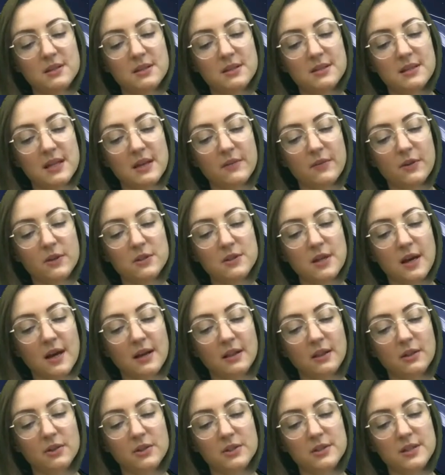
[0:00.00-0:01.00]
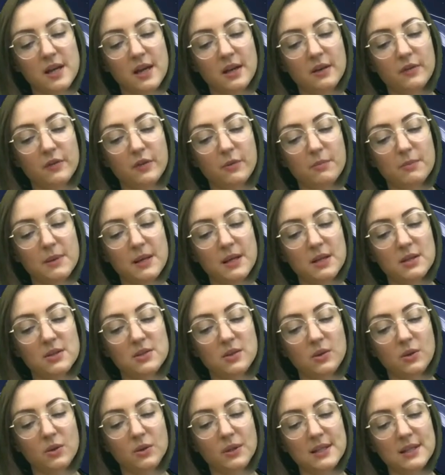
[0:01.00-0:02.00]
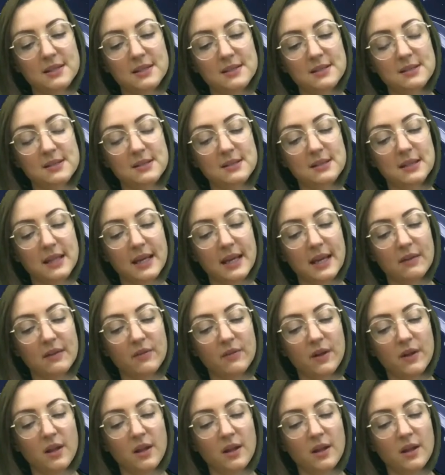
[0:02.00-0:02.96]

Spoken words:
to save her toddler son from being sold as a slave,